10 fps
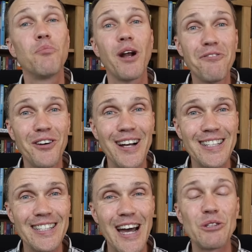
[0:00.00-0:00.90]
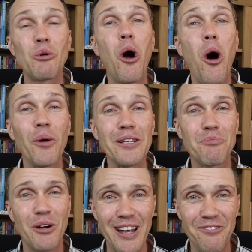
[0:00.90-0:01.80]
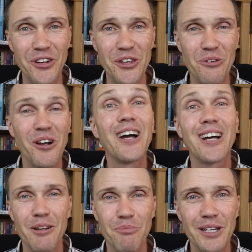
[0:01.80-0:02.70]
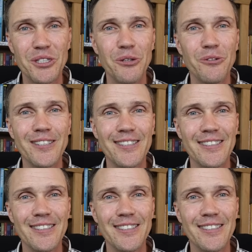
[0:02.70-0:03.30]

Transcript: Pray for us as we're always praying for you. God bless you.